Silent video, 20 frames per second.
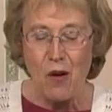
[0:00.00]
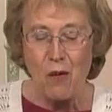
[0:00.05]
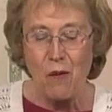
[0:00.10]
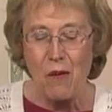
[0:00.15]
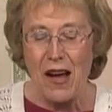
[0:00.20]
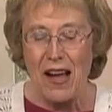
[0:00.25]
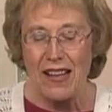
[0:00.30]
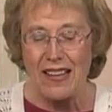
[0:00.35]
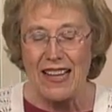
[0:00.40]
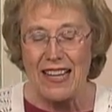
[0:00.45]

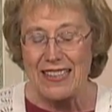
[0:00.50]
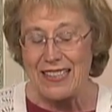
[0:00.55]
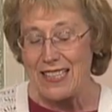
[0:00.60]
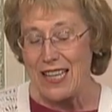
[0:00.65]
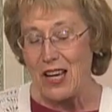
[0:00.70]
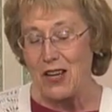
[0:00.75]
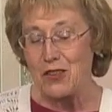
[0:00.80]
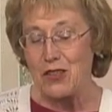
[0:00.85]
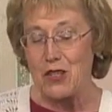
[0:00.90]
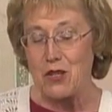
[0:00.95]
while I
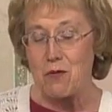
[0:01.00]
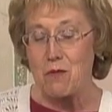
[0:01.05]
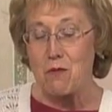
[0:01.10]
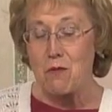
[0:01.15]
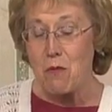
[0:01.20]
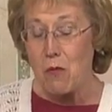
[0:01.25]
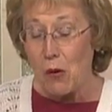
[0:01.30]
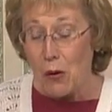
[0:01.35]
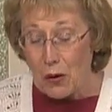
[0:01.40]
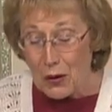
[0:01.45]
tell you
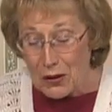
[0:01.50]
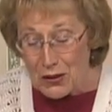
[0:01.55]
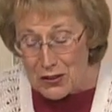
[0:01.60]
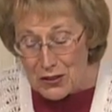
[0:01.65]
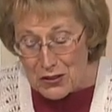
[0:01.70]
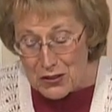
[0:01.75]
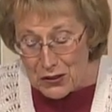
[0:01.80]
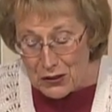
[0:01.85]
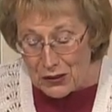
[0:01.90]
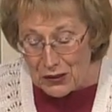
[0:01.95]
more
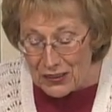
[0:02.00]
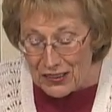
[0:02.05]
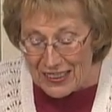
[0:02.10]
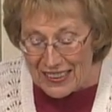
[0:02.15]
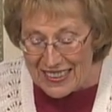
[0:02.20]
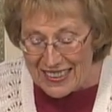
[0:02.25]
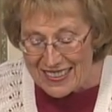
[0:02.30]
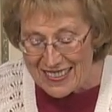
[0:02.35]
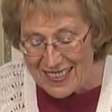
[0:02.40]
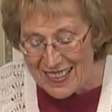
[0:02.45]

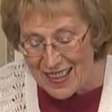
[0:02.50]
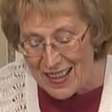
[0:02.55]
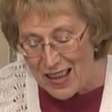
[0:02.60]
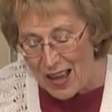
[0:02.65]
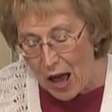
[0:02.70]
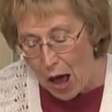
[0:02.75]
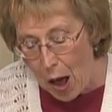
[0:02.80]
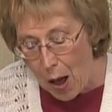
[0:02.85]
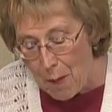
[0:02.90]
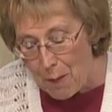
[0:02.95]
stories
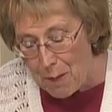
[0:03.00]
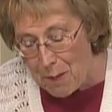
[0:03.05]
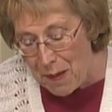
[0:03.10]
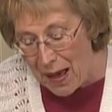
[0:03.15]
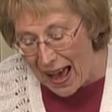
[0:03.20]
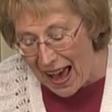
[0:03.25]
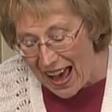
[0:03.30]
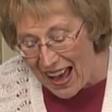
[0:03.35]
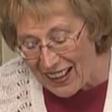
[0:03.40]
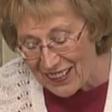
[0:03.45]

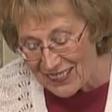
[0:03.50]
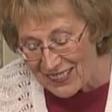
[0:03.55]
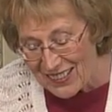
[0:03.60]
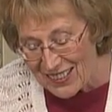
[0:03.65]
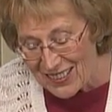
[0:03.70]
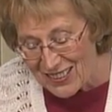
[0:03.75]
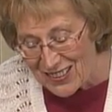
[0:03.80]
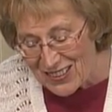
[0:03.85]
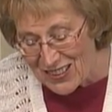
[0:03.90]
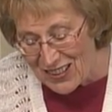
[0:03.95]
about
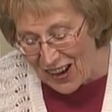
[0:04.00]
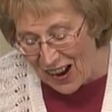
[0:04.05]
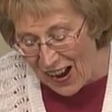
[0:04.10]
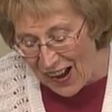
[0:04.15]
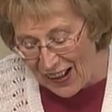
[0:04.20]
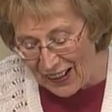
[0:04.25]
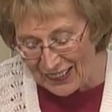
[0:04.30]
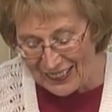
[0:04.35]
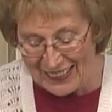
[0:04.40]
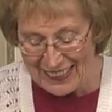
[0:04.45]

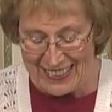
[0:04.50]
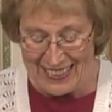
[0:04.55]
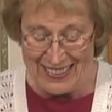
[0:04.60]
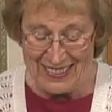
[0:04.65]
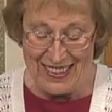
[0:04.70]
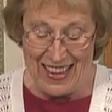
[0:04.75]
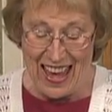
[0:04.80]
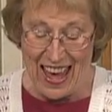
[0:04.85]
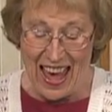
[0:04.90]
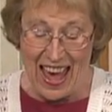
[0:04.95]
Dolly.
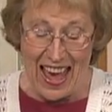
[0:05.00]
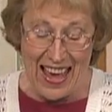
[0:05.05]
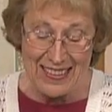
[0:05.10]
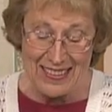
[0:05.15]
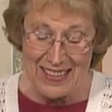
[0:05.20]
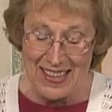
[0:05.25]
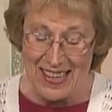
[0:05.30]
As